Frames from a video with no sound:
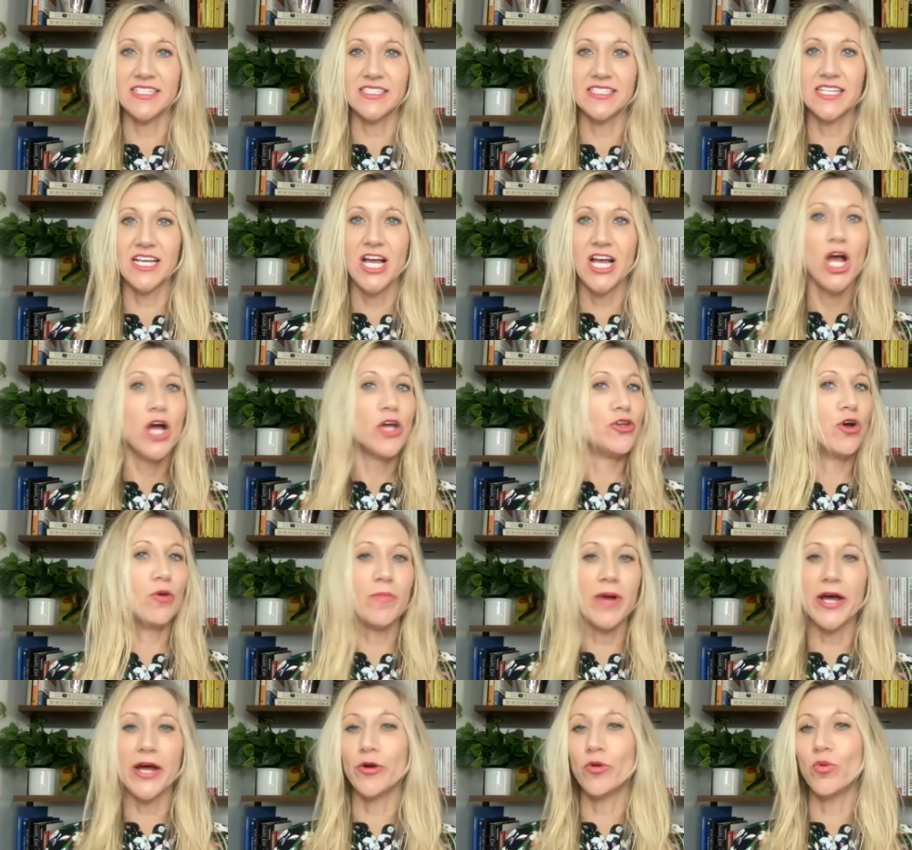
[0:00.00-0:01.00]
us, no
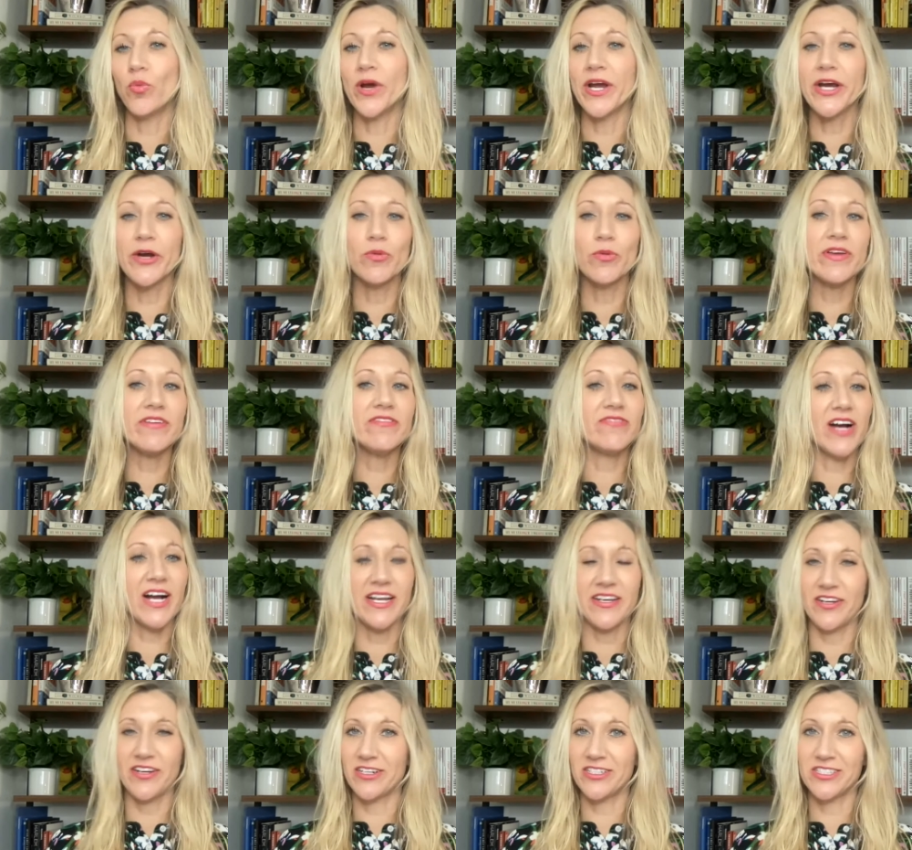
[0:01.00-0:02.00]
matter where we
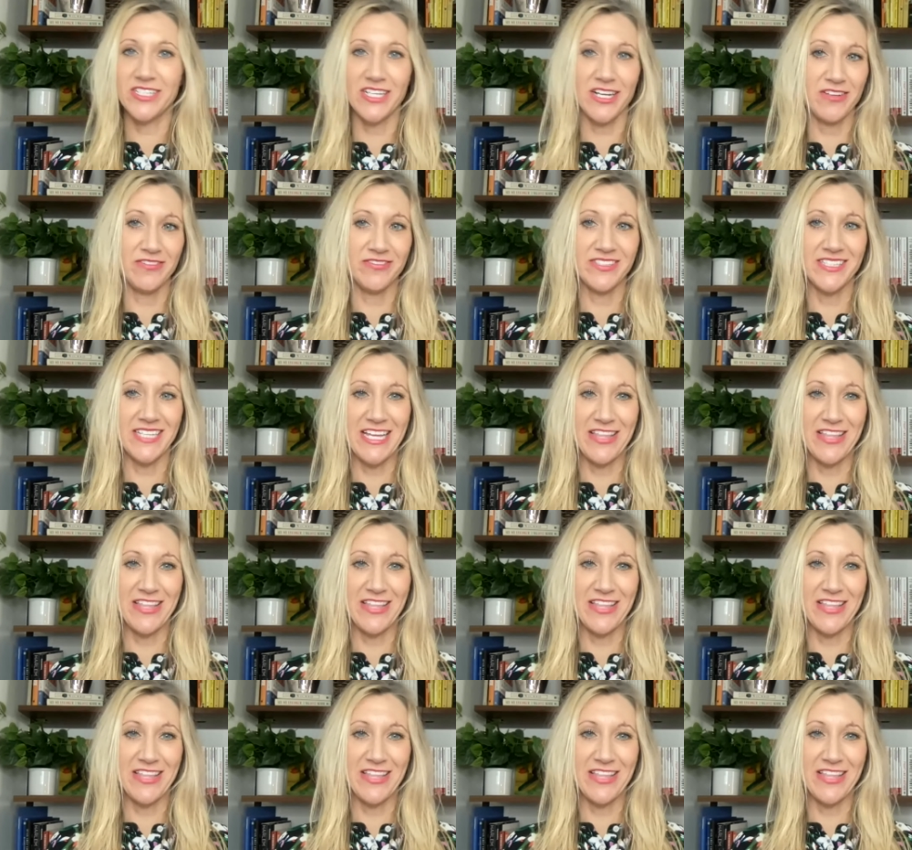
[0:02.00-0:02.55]
find ourselves